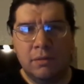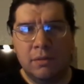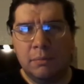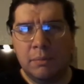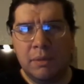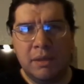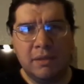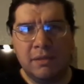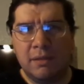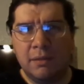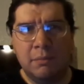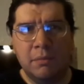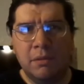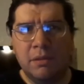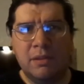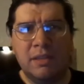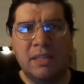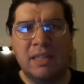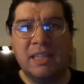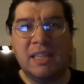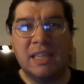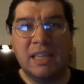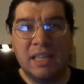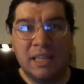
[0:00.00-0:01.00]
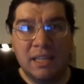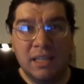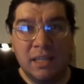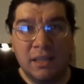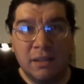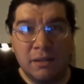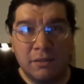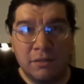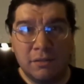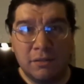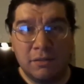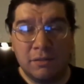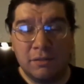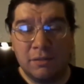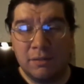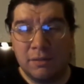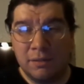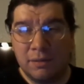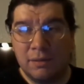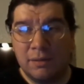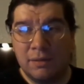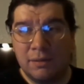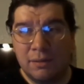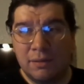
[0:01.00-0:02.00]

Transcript: Don't make them look like idiots.